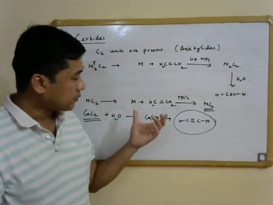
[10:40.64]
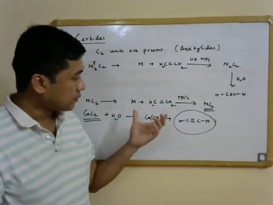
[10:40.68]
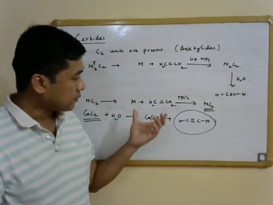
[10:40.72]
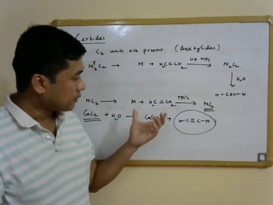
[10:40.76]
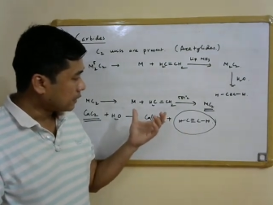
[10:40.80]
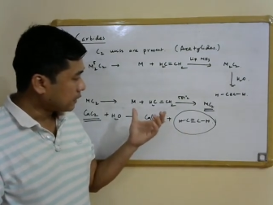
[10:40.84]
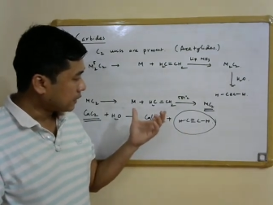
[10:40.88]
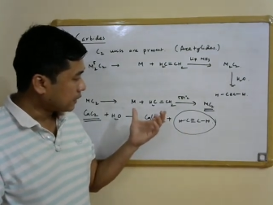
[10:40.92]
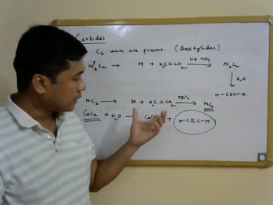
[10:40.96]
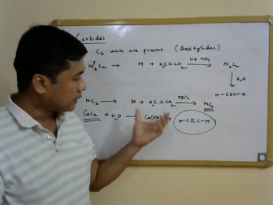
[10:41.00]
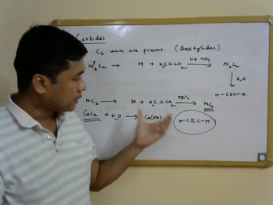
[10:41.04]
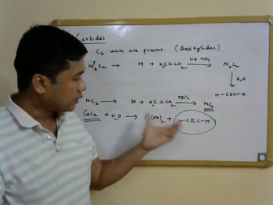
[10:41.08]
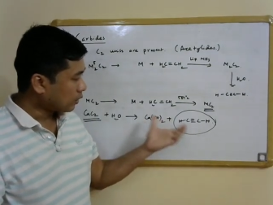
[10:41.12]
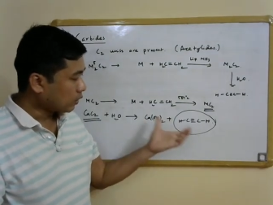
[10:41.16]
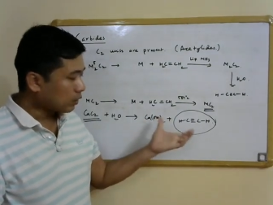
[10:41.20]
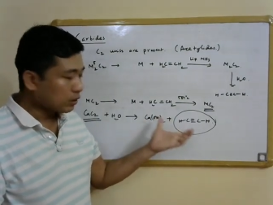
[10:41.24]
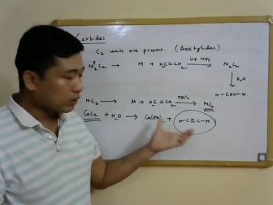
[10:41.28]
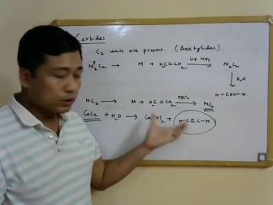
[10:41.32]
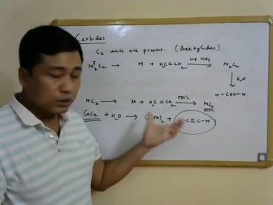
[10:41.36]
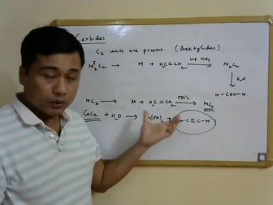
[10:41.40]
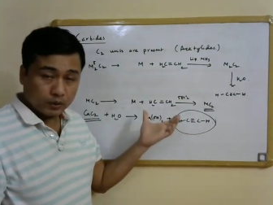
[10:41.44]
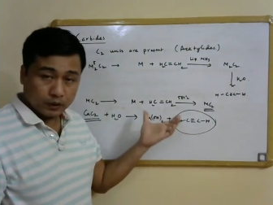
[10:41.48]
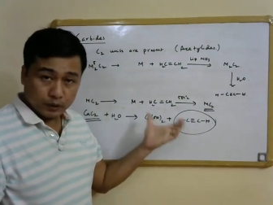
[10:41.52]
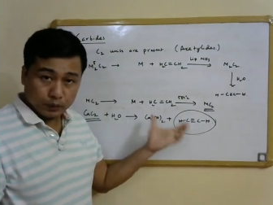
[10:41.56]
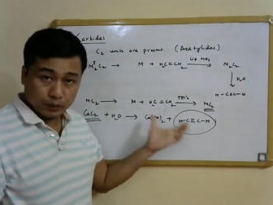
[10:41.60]
is
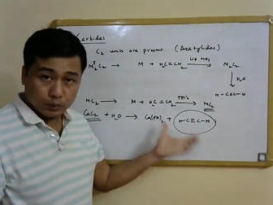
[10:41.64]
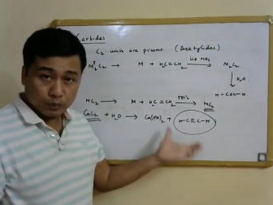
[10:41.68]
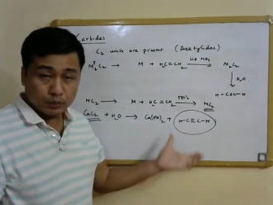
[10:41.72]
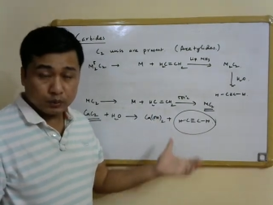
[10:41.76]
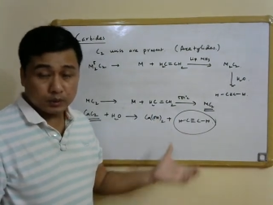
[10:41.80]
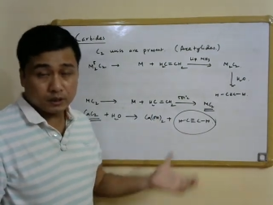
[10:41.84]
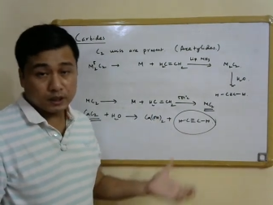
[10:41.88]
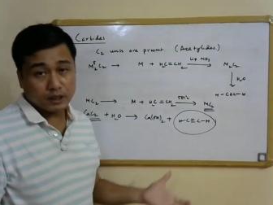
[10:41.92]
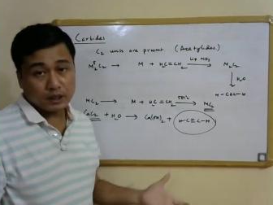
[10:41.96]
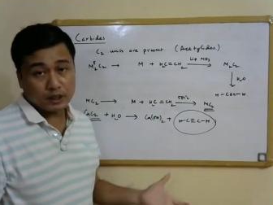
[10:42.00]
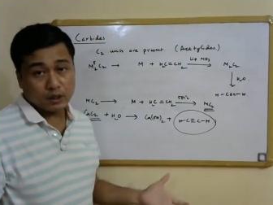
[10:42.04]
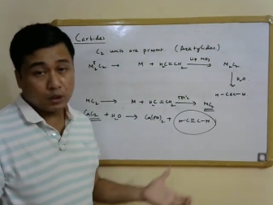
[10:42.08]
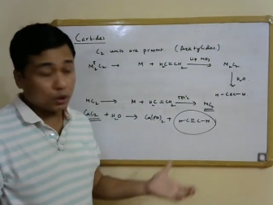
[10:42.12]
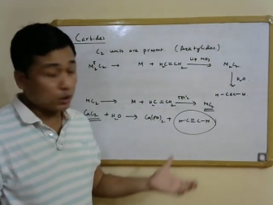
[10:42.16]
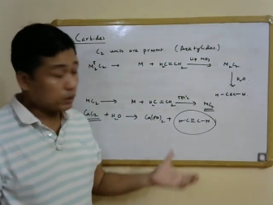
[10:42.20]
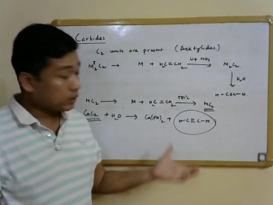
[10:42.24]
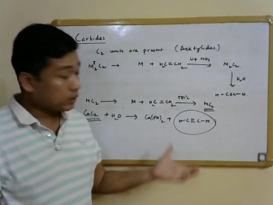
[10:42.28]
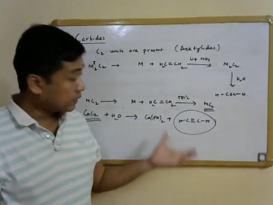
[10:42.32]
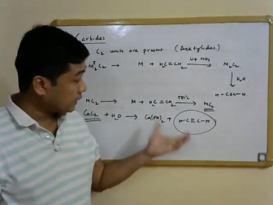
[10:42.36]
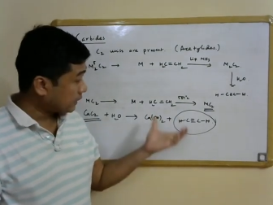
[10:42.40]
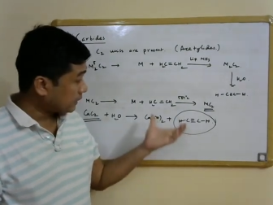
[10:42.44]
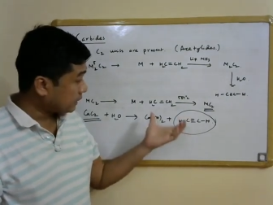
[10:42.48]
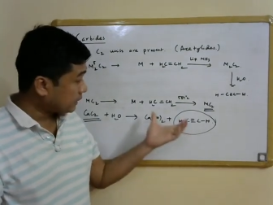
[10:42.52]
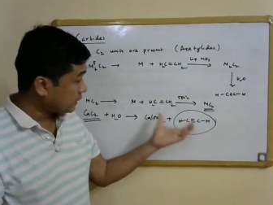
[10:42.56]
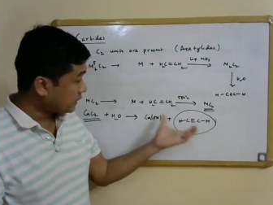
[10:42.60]
also used in
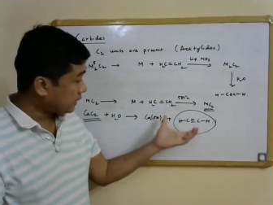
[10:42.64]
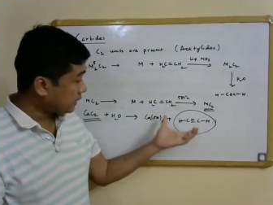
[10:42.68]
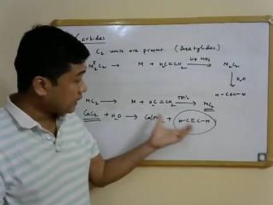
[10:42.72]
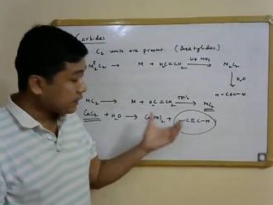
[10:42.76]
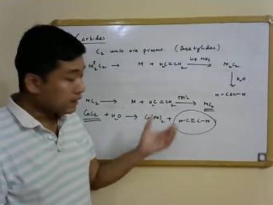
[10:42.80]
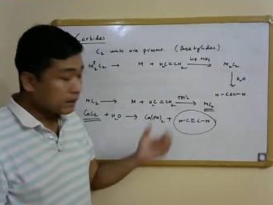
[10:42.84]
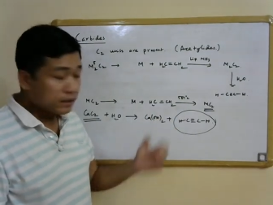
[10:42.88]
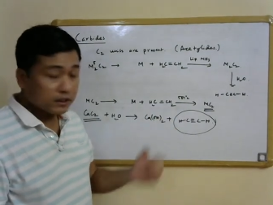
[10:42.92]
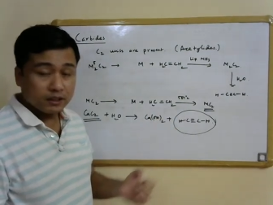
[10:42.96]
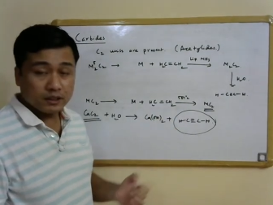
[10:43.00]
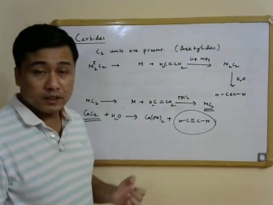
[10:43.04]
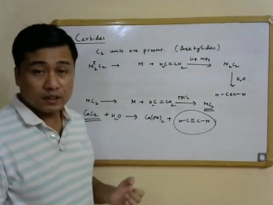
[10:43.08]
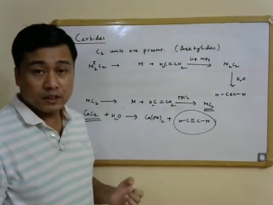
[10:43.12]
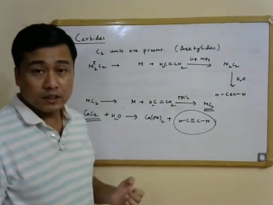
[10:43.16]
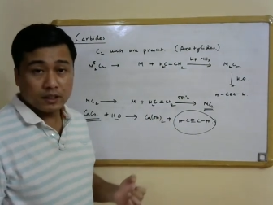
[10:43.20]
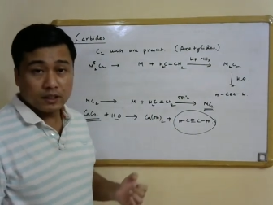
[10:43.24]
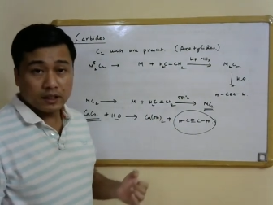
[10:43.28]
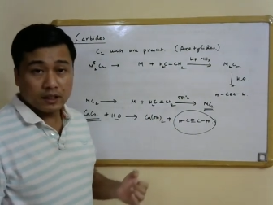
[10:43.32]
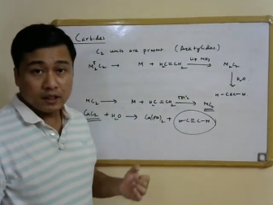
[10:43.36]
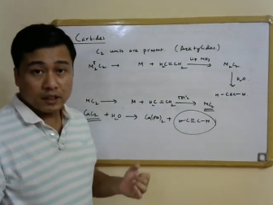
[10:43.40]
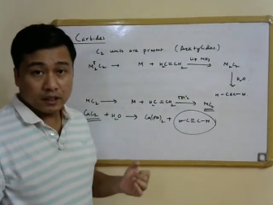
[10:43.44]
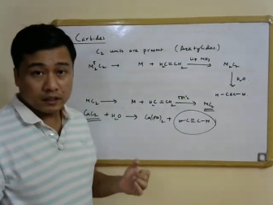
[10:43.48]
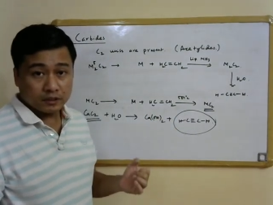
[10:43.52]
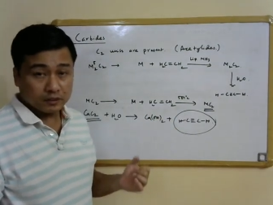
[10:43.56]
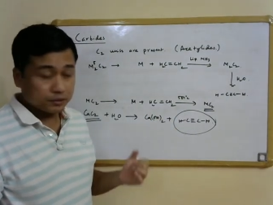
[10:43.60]
oxyacetylene
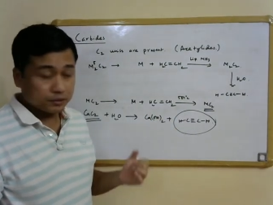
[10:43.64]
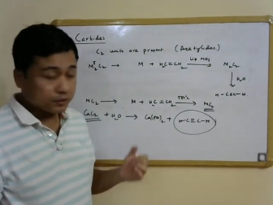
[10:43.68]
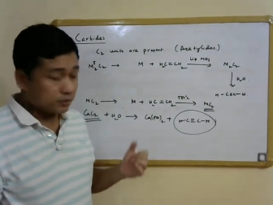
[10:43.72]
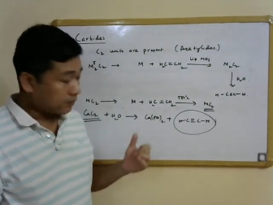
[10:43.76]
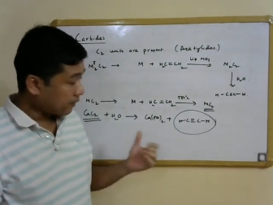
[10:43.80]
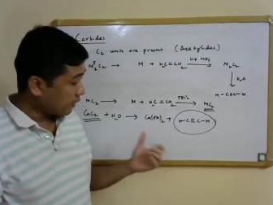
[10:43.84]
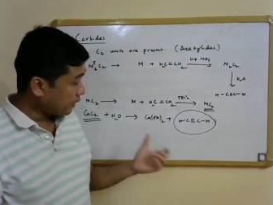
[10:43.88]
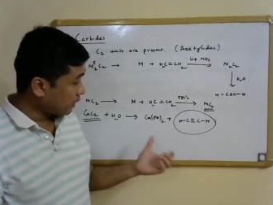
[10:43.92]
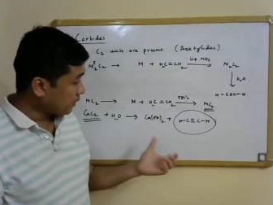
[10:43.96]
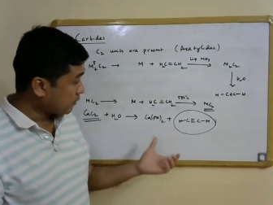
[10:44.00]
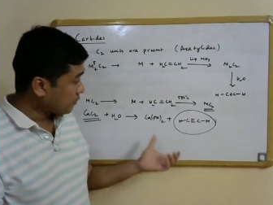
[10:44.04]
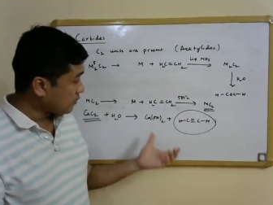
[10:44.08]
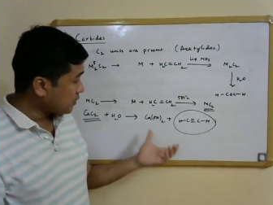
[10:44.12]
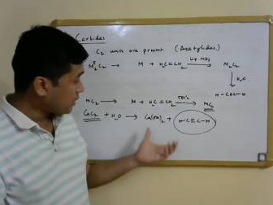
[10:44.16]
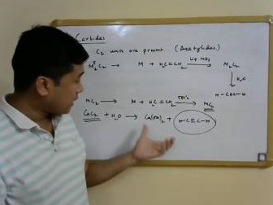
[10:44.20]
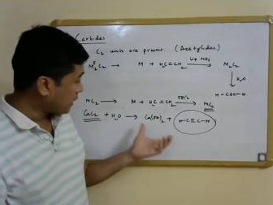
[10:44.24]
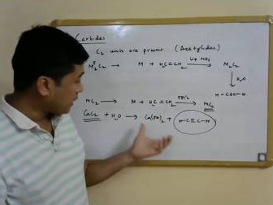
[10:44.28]
flames.